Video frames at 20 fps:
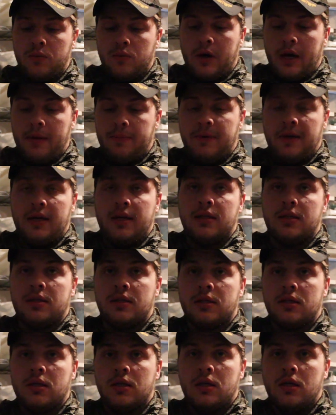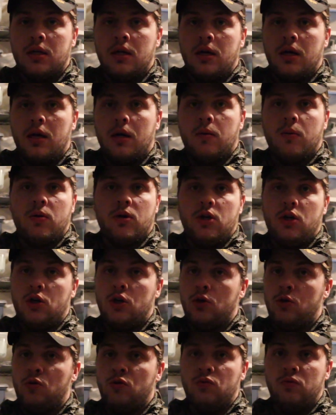wipings.
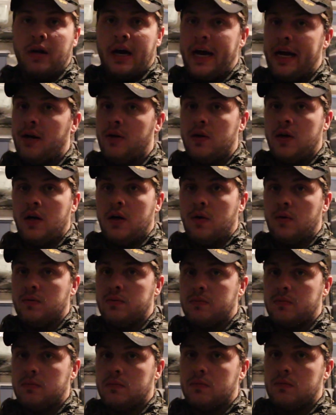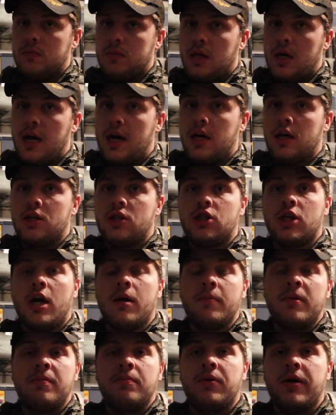I don't know. I heard
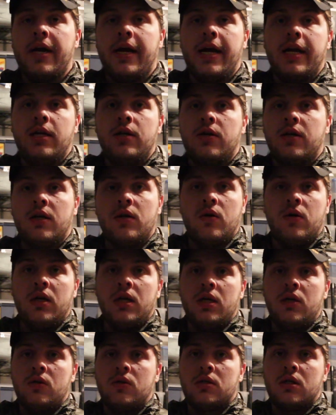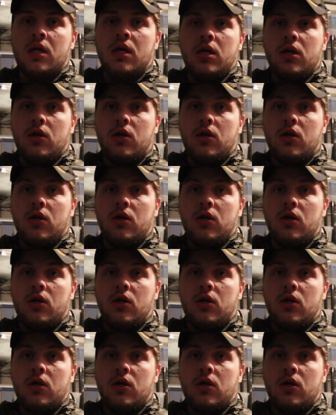Charmin brand you can only use,